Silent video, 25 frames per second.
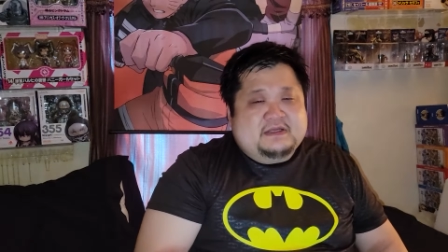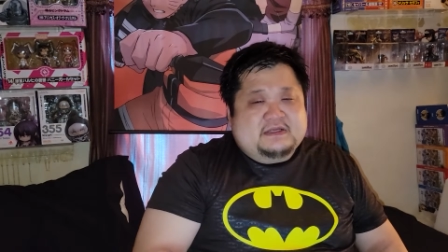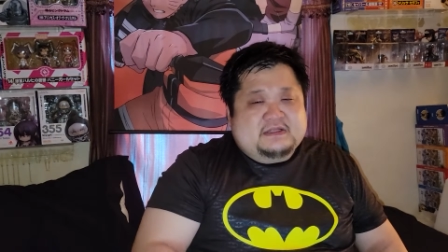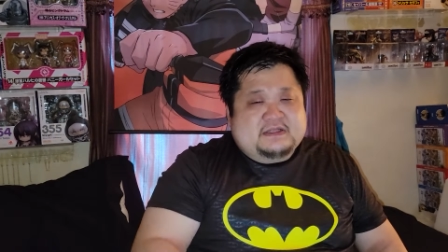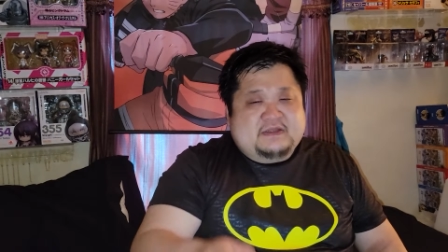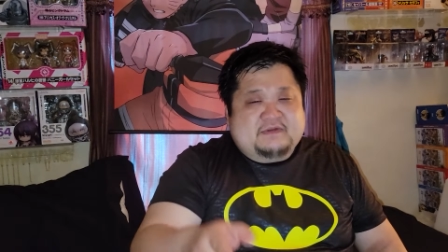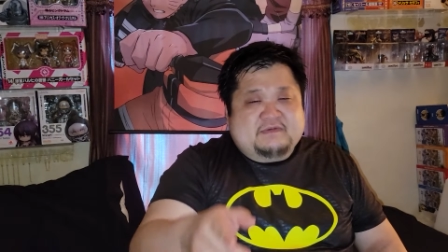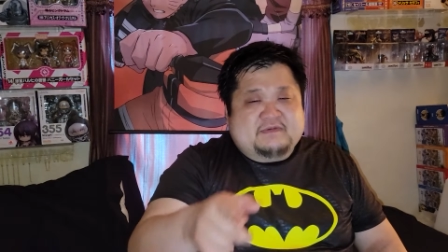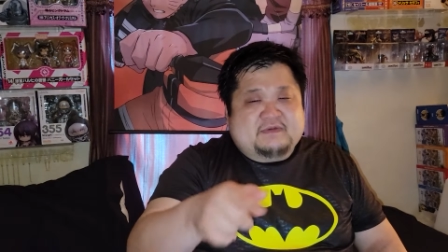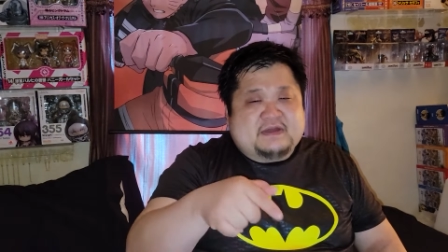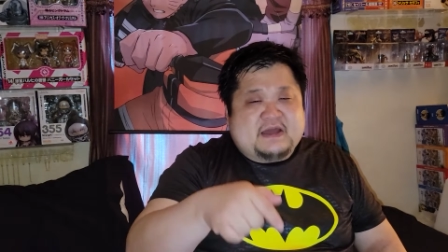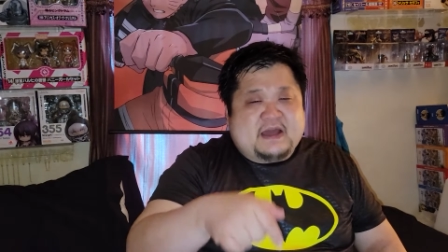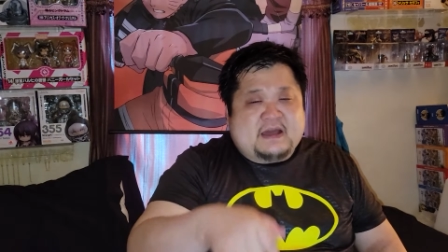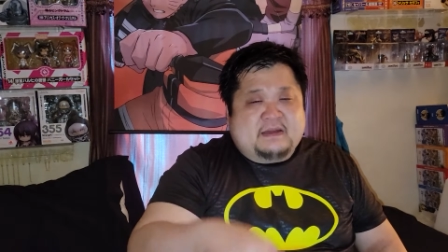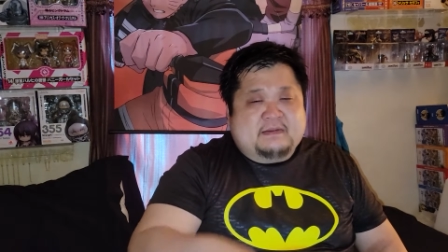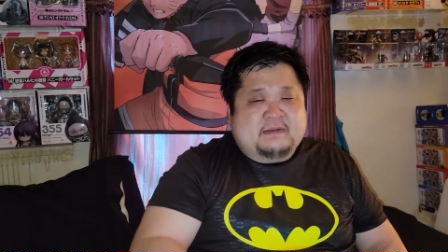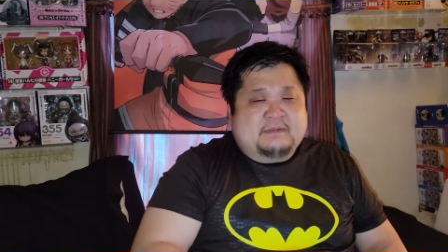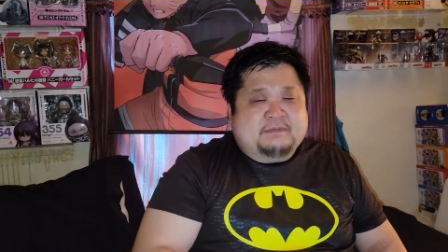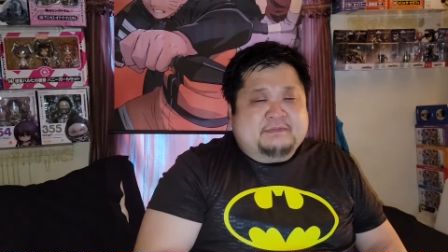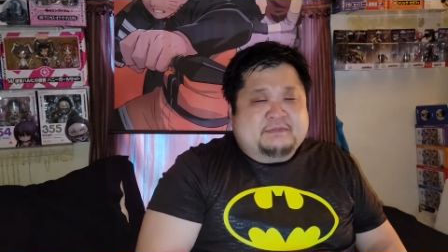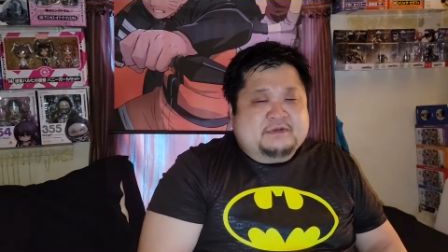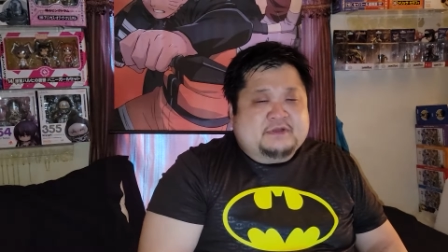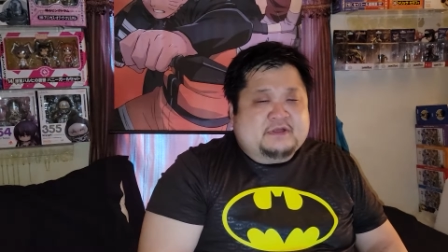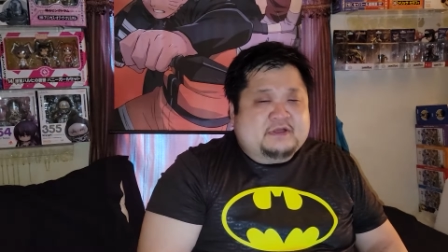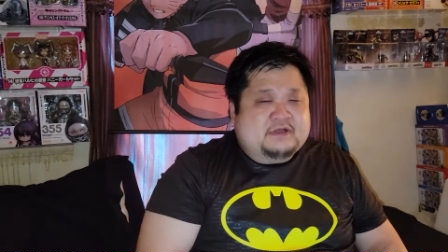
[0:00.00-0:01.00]
Leave a
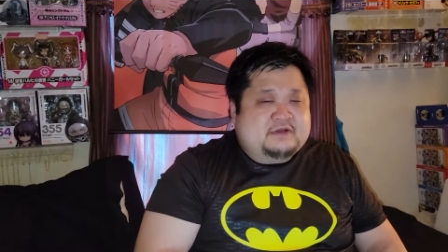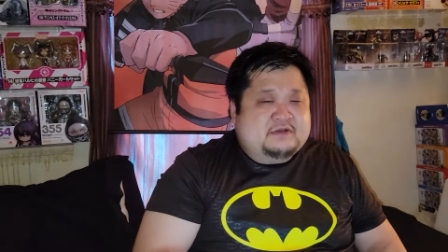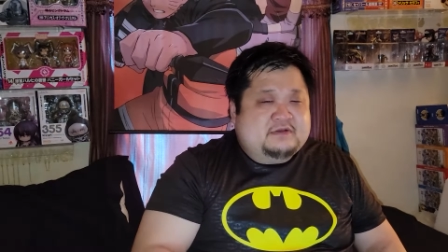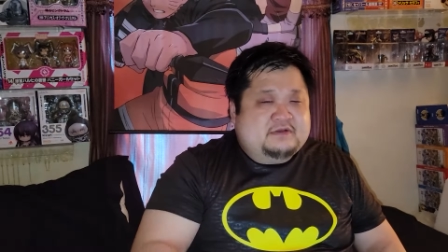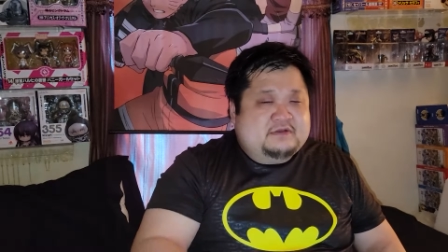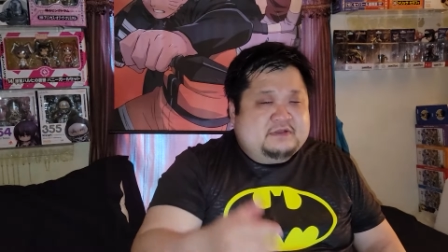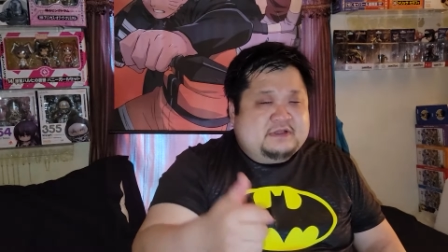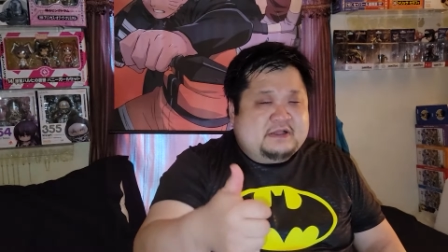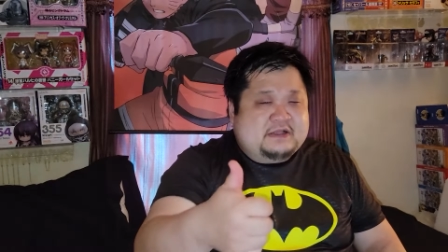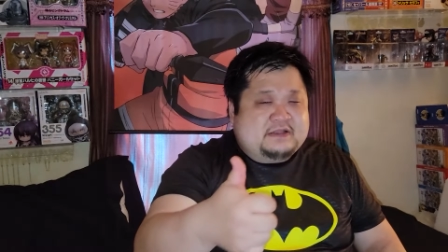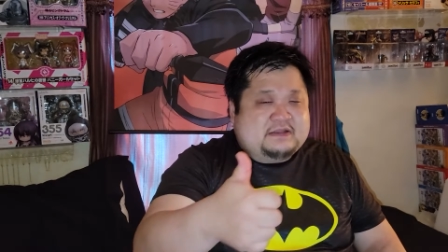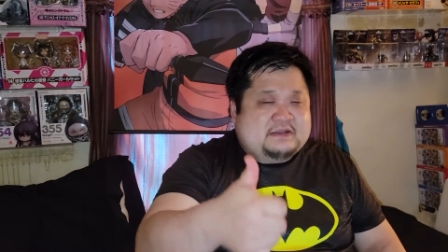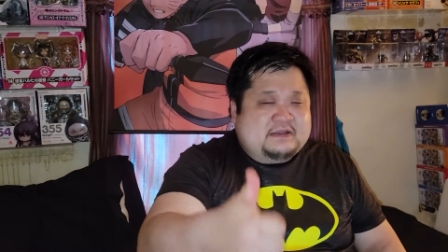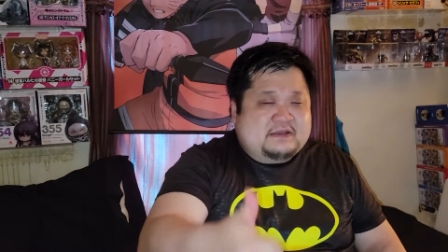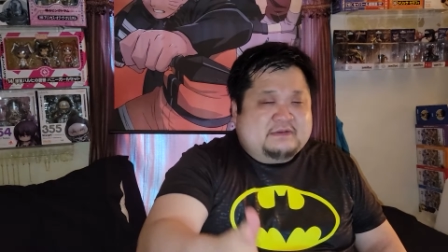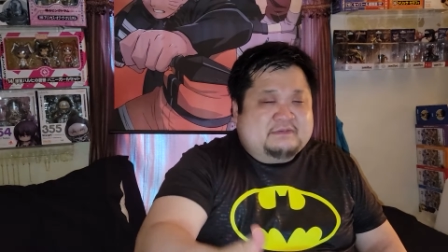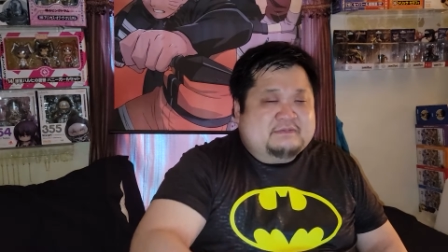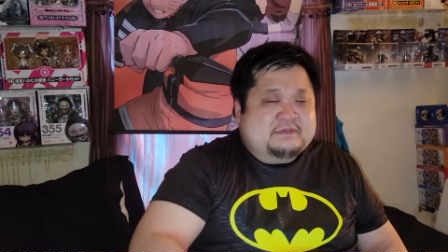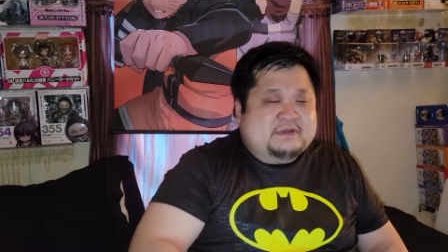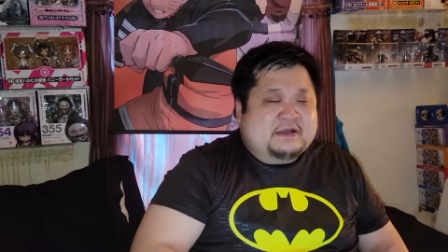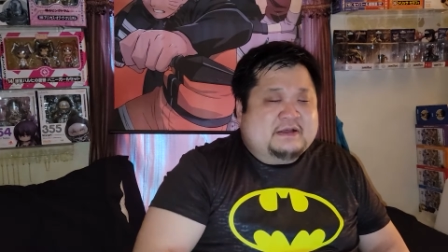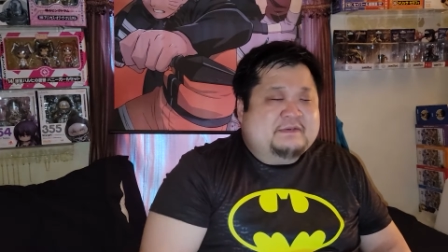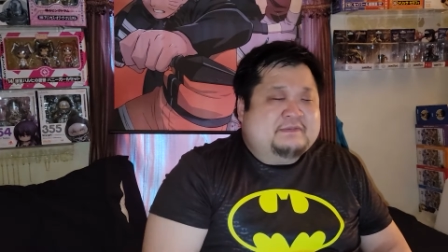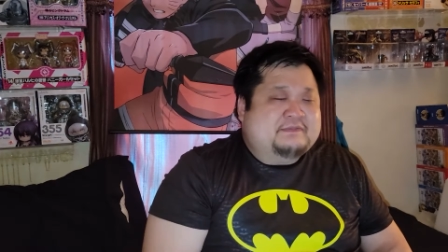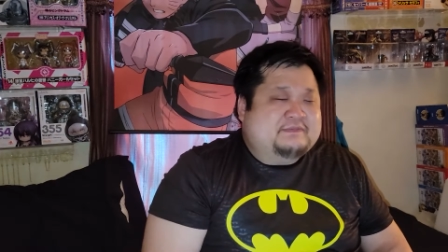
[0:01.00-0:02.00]
comment below. Quick
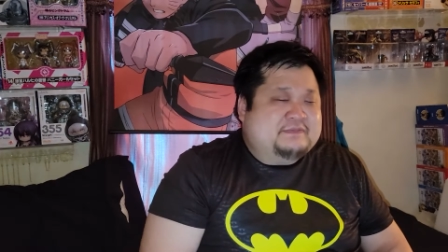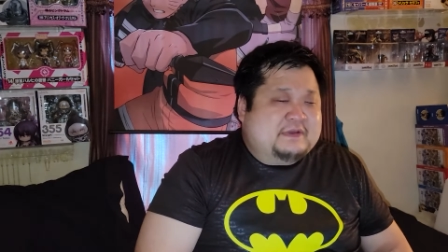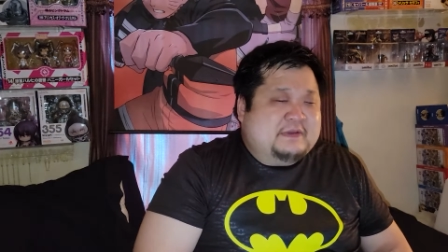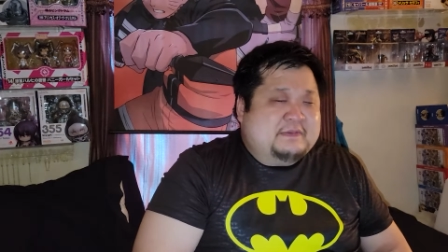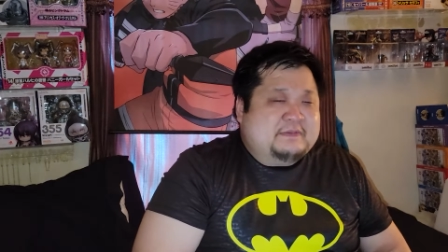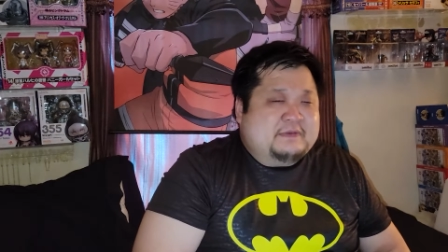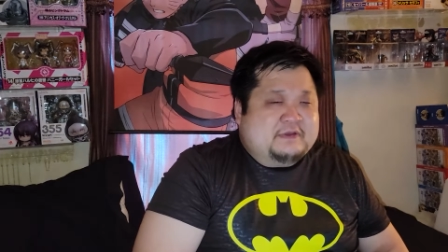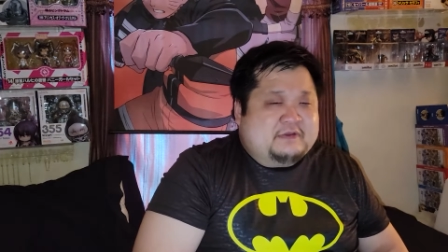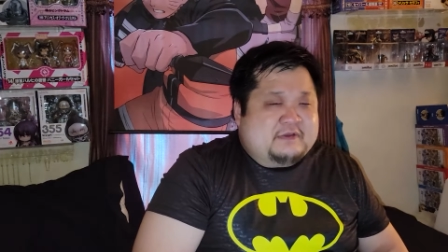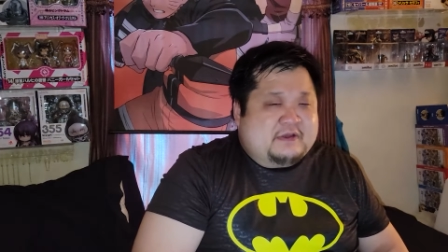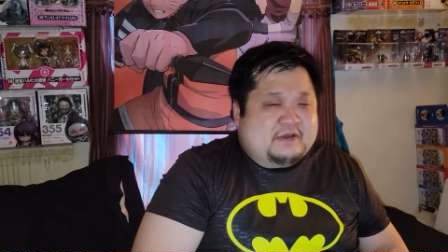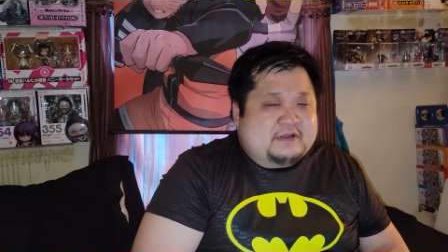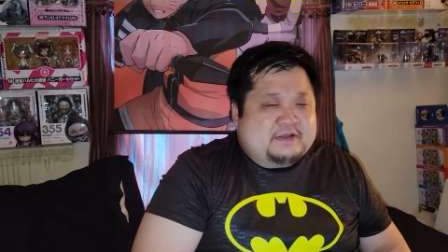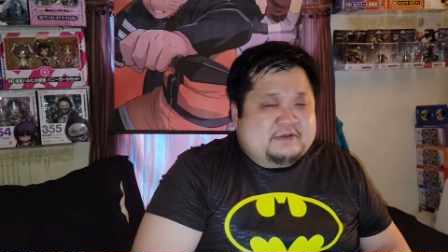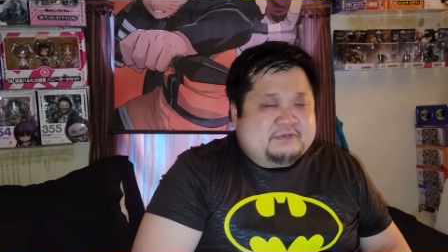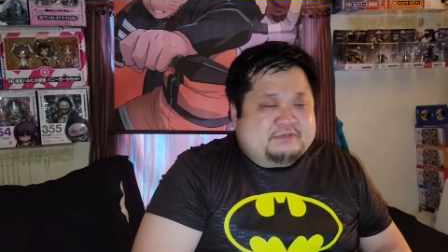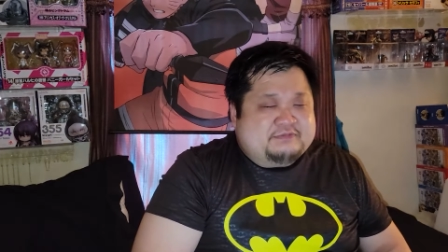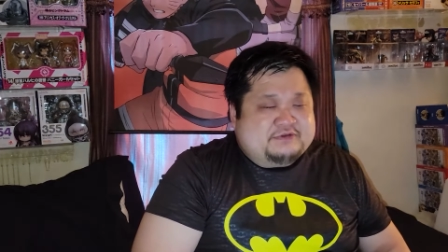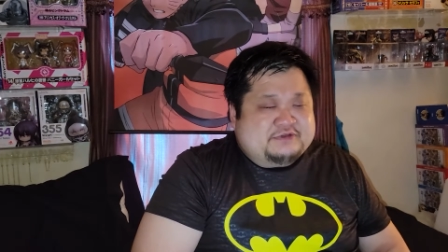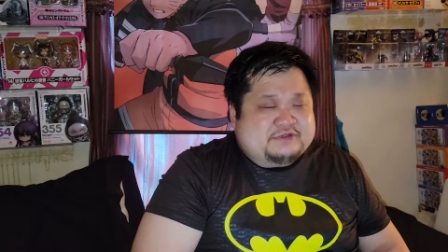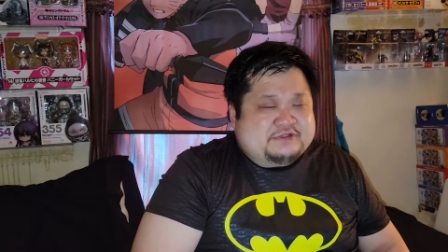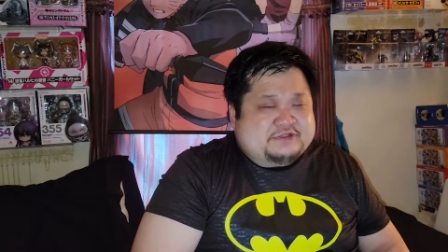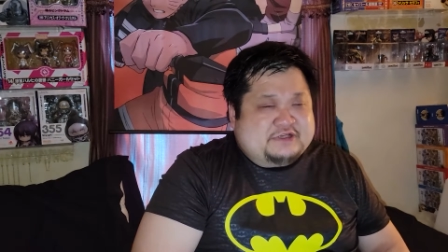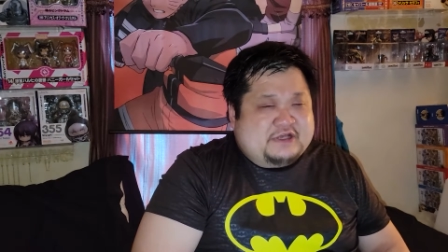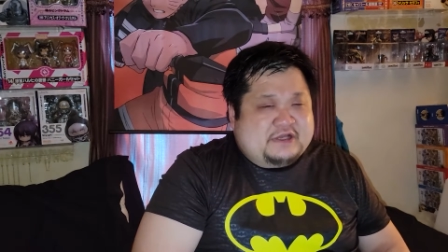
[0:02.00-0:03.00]
thumb up. That'd be greatly
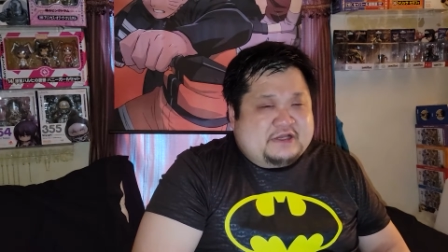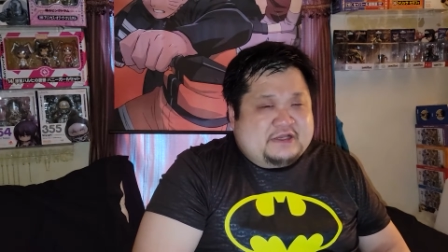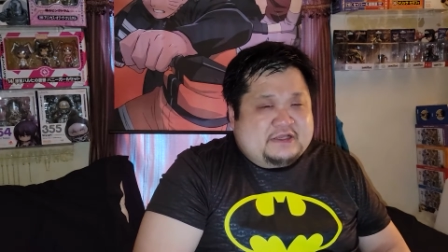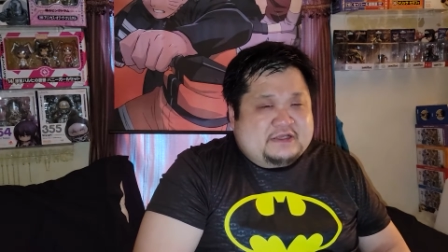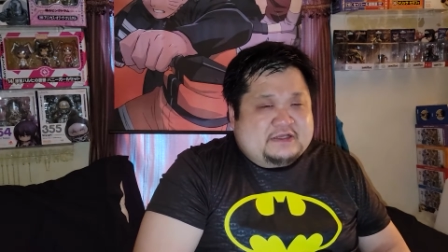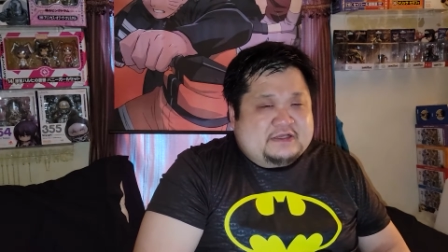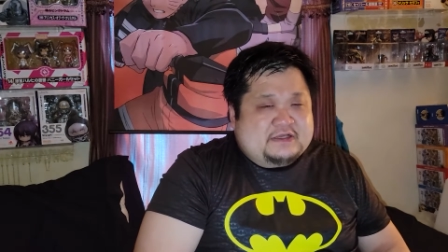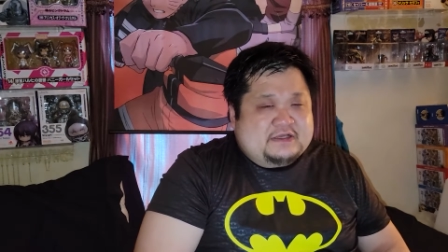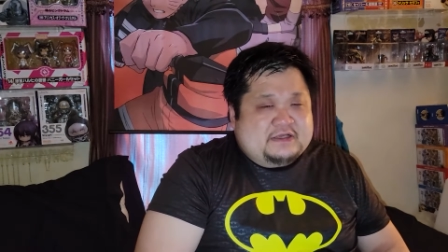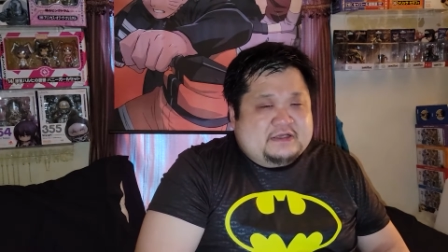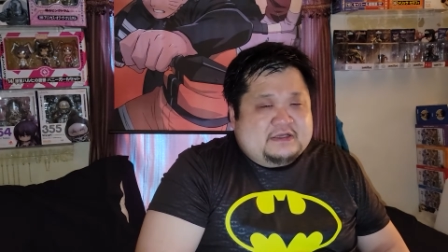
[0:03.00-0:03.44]
appreciated.